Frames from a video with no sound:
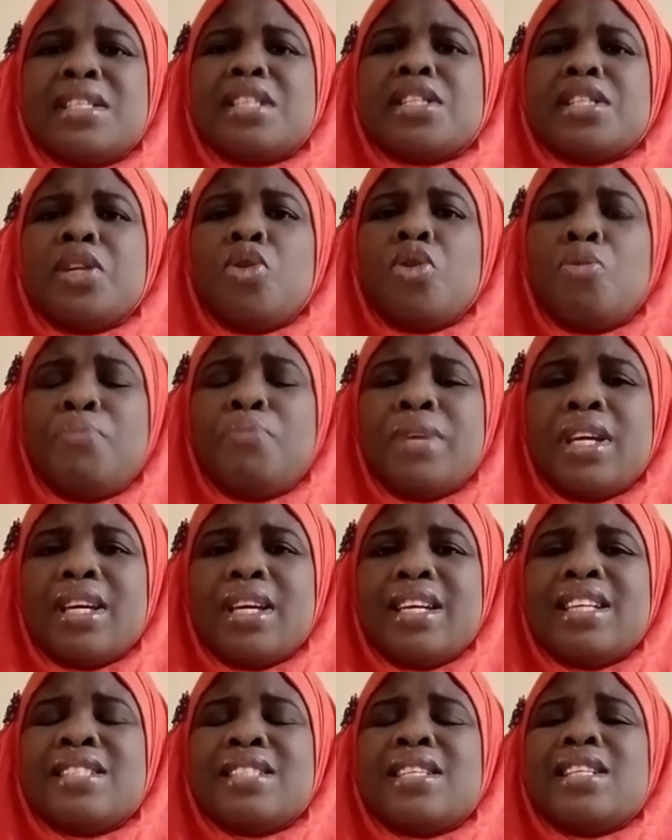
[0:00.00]
it slopey?
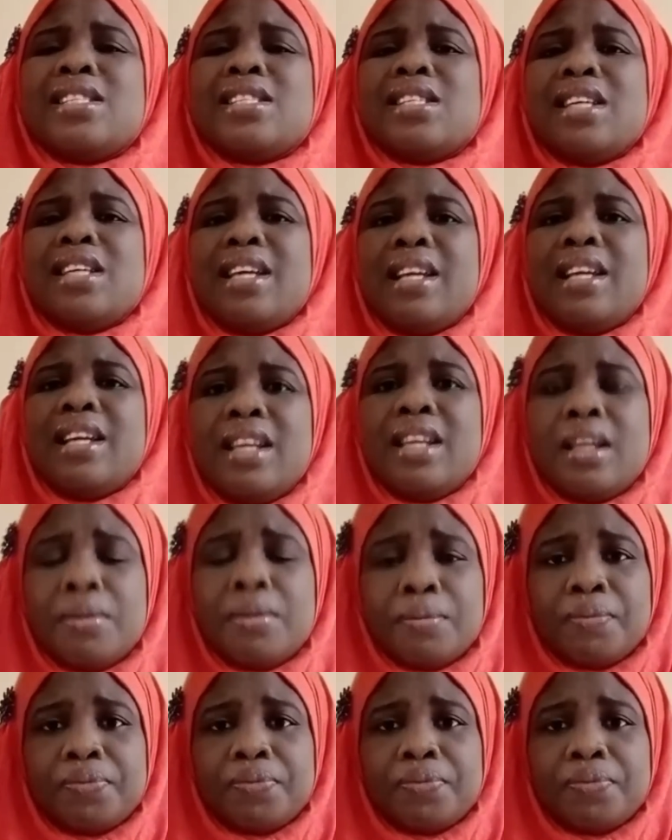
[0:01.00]
Is it hilly?